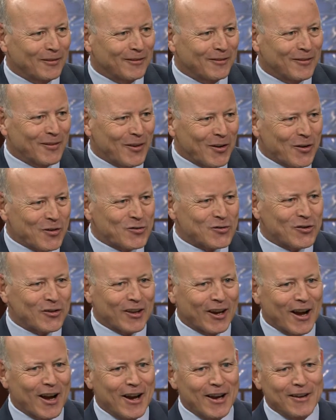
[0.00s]
Yeah. Those are
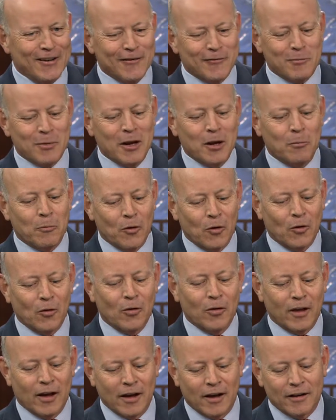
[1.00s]
the kind yeah. of people
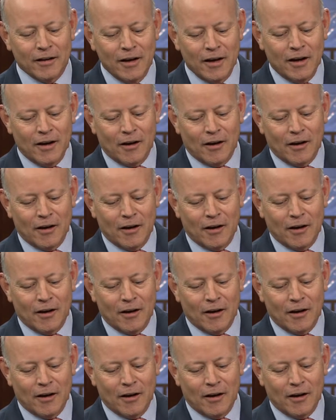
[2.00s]
that